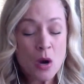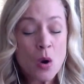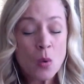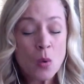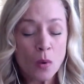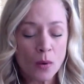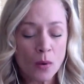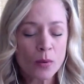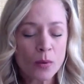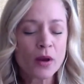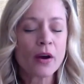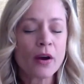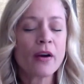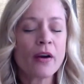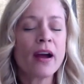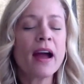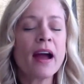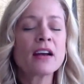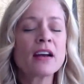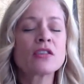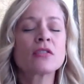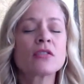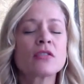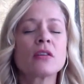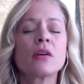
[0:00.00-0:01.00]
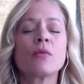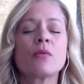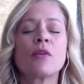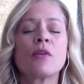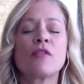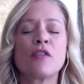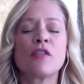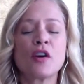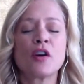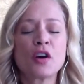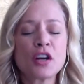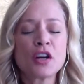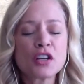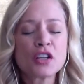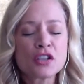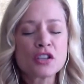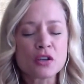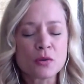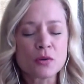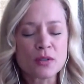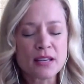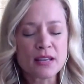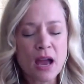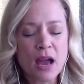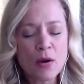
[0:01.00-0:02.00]
What we are actually referring
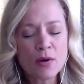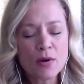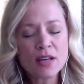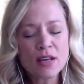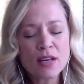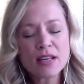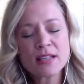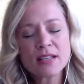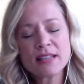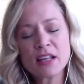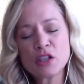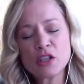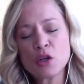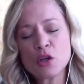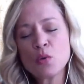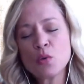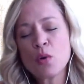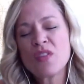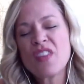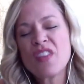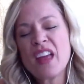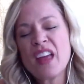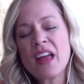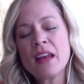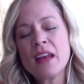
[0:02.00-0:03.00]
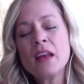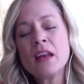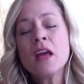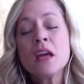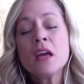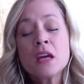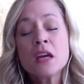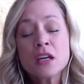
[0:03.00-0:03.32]
to is how it is that you will then